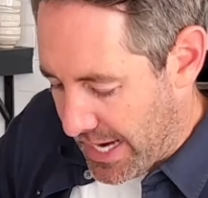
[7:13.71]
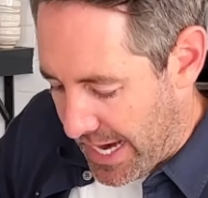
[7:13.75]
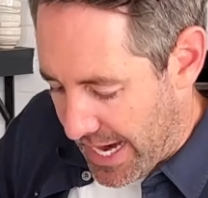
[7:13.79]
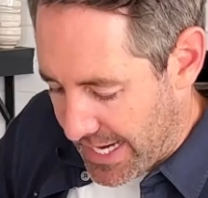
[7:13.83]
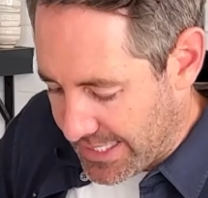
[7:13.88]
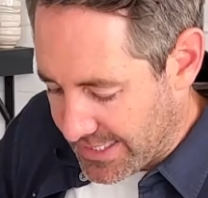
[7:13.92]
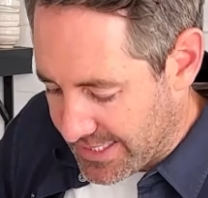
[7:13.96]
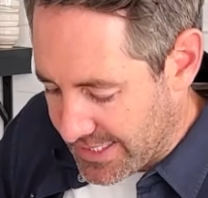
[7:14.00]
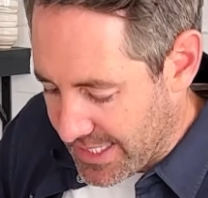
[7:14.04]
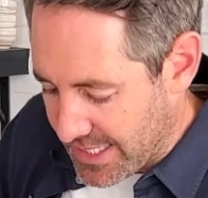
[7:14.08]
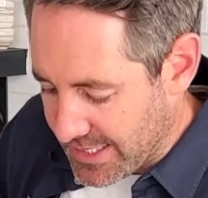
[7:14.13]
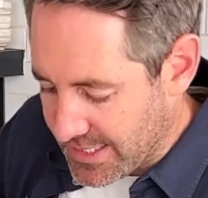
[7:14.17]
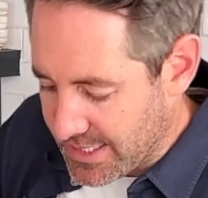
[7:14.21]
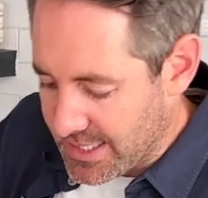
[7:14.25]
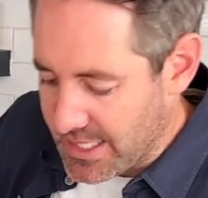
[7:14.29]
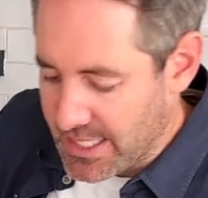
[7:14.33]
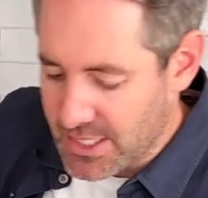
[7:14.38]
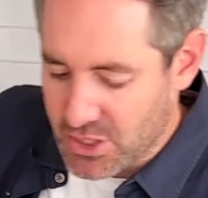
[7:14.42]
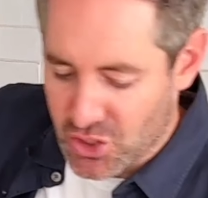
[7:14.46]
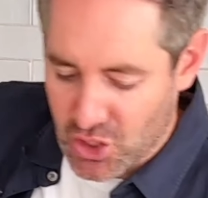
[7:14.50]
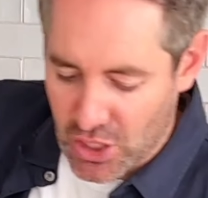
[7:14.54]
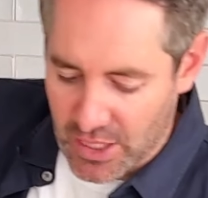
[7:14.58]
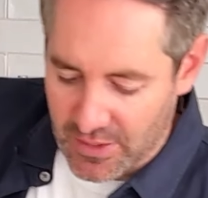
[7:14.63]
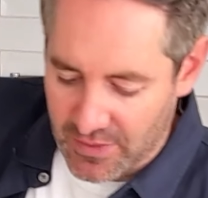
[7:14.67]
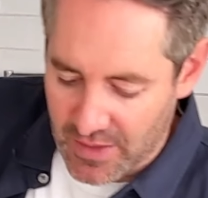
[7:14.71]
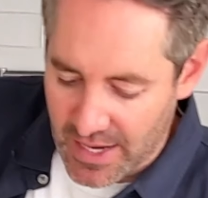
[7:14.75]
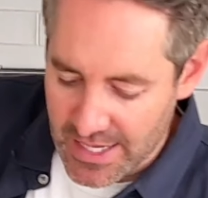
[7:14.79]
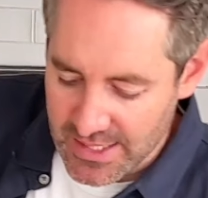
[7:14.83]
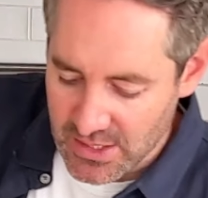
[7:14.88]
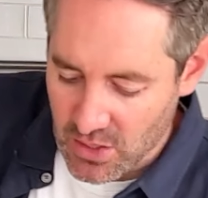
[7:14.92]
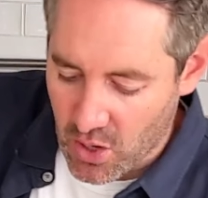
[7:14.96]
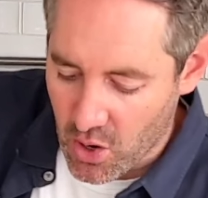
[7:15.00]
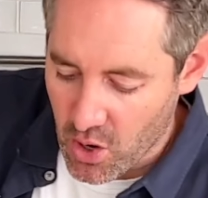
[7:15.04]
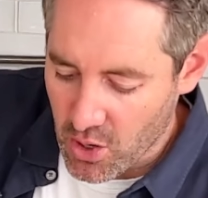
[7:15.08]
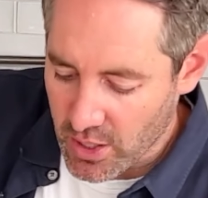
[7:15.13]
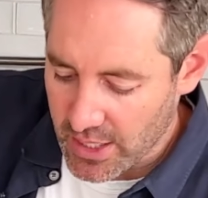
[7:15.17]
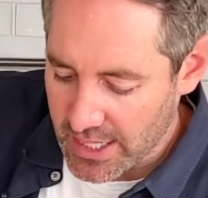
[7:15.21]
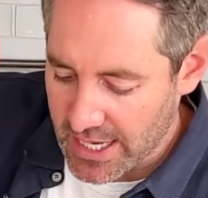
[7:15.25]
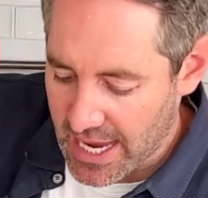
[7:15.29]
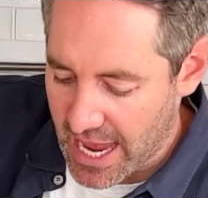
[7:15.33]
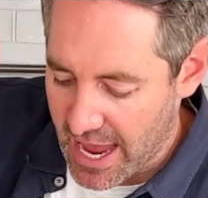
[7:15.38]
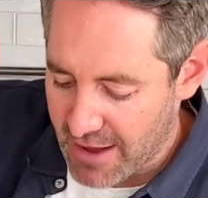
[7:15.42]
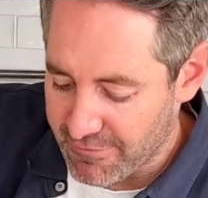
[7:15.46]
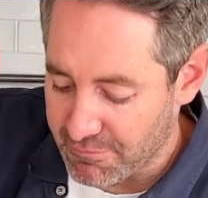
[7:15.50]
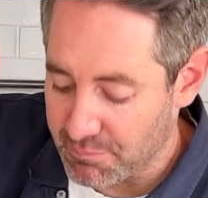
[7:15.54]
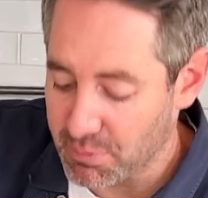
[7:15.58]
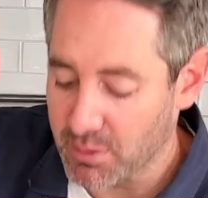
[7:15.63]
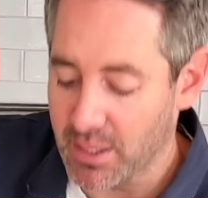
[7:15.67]
And since these chicken thighs already
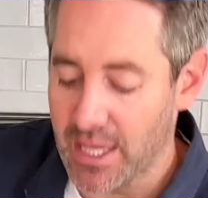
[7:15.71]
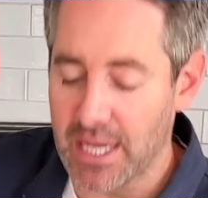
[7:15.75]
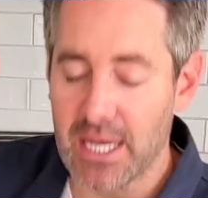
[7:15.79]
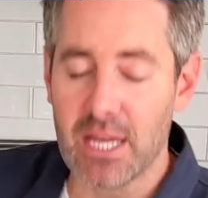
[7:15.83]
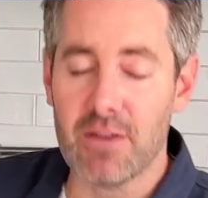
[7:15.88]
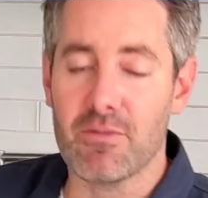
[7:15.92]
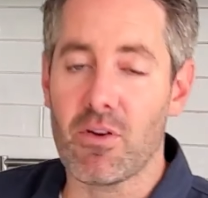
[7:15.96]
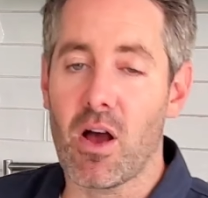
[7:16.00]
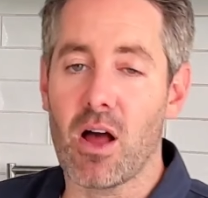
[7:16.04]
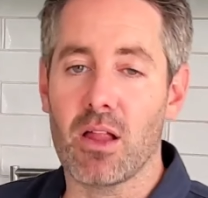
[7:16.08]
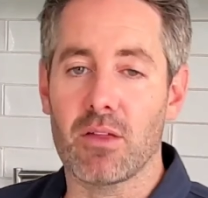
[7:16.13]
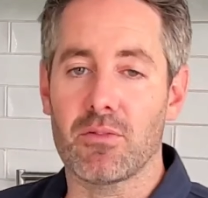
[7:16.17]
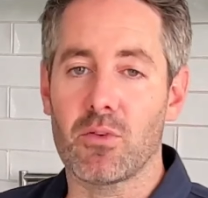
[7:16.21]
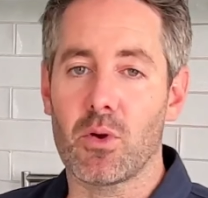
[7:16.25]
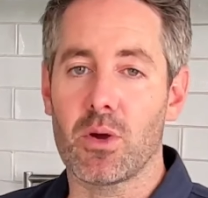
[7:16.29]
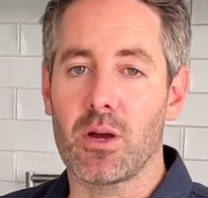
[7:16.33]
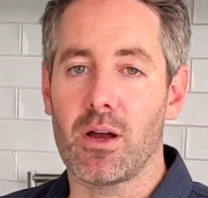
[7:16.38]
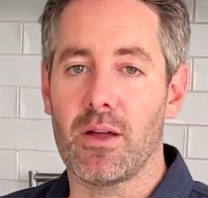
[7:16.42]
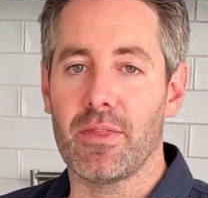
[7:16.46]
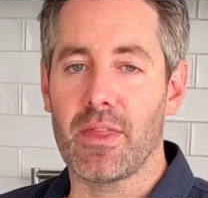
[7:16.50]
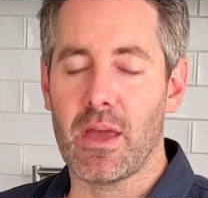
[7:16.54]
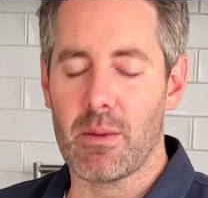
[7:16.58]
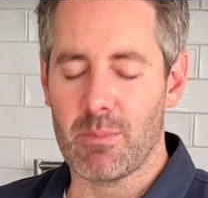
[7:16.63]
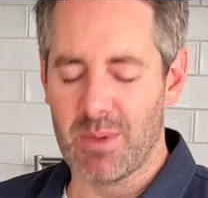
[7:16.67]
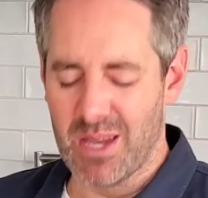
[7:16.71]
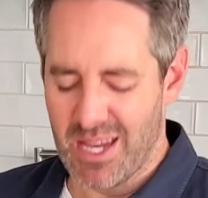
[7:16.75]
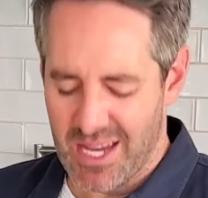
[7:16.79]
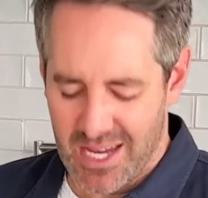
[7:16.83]
have plenty of olive oil on them,